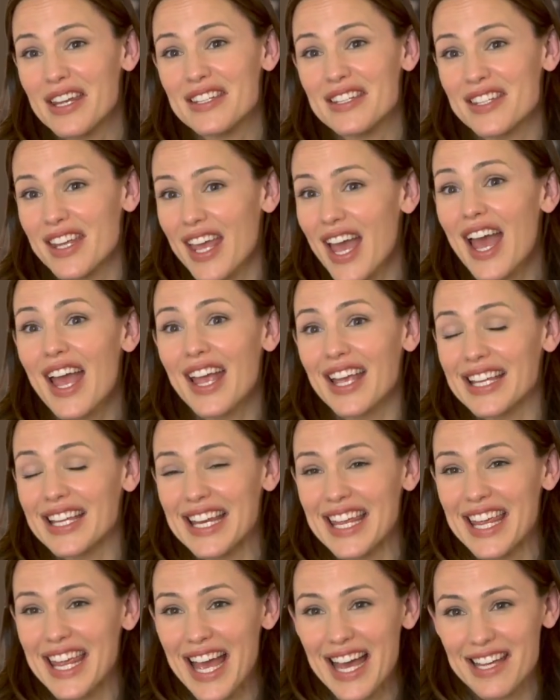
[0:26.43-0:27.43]
He's gay
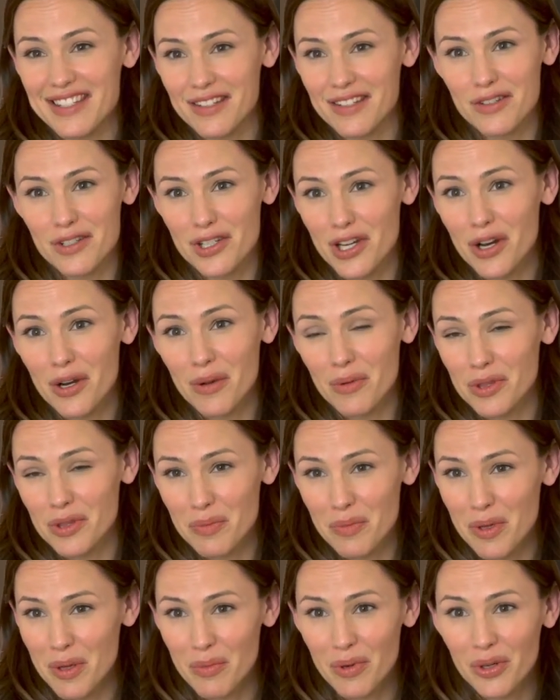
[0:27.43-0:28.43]
and he hasn't shared it
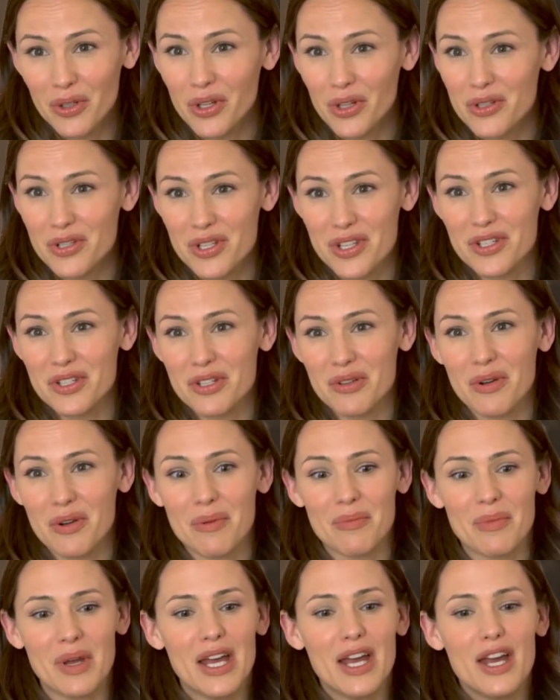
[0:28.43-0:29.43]
with the people closest to
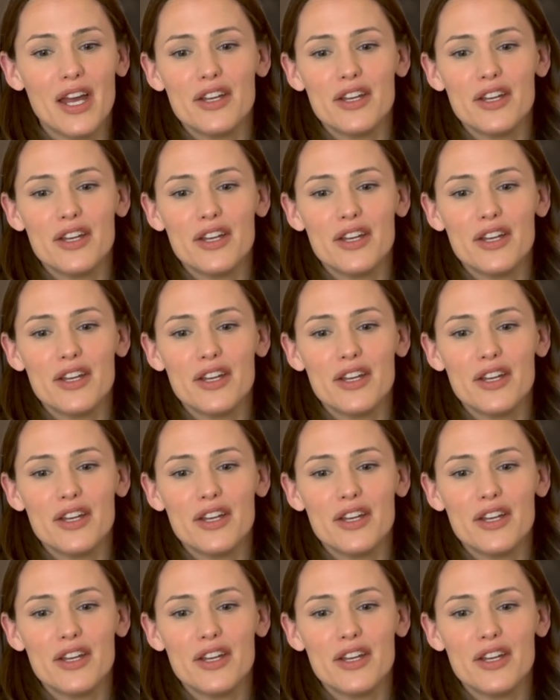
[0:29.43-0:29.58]
him.